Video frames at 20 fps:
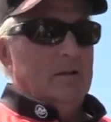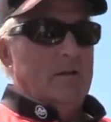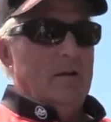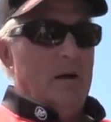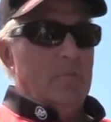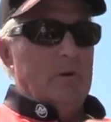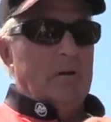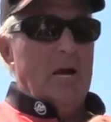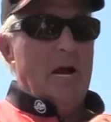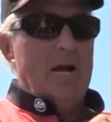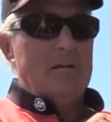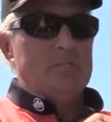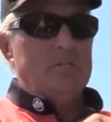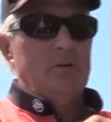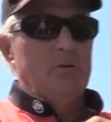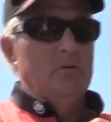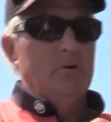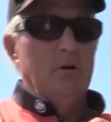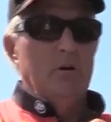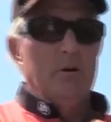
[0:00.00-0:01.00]

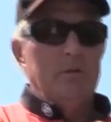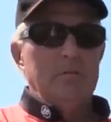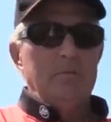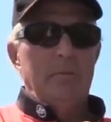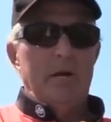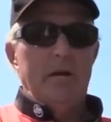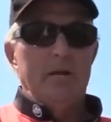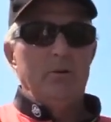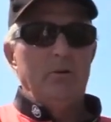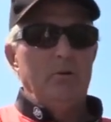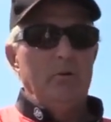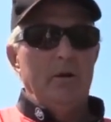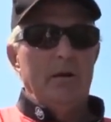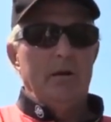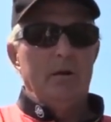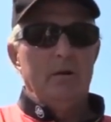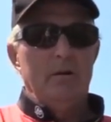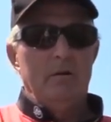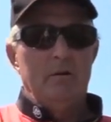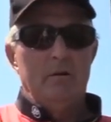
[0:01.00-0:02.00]
Gamagatsu hooks, man, you
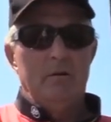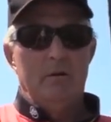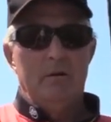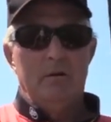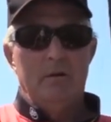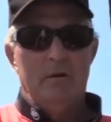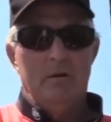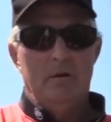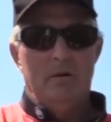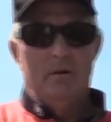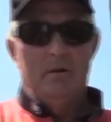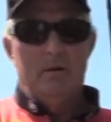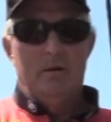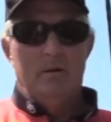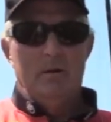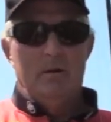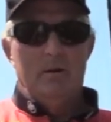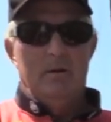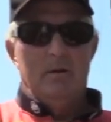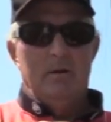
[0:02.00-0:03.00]
ain't gonna
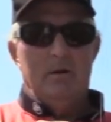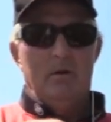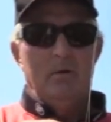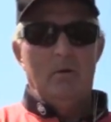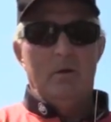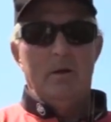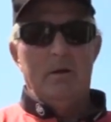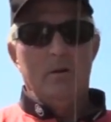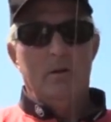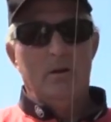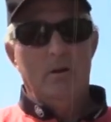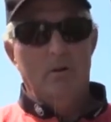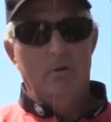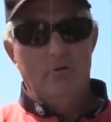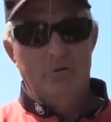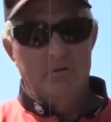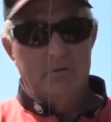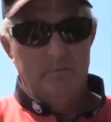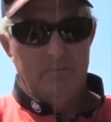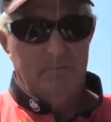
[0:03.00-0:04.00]

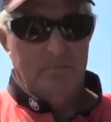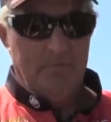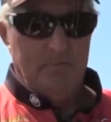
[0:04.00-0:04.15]
lose them.